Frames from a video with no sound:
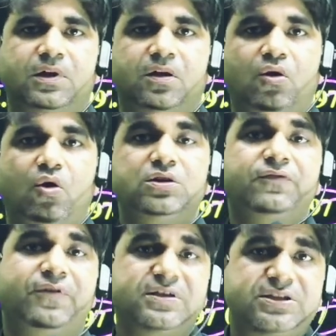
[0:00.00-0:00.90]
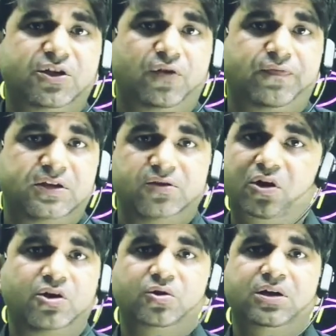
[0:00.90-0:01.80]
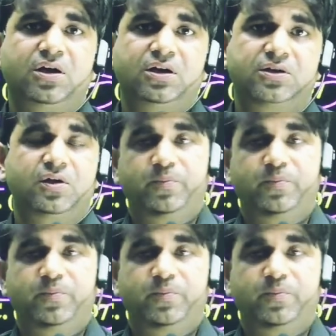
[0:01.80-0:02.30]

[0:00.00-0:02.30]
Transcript: On the first layer of earth, not on the earth.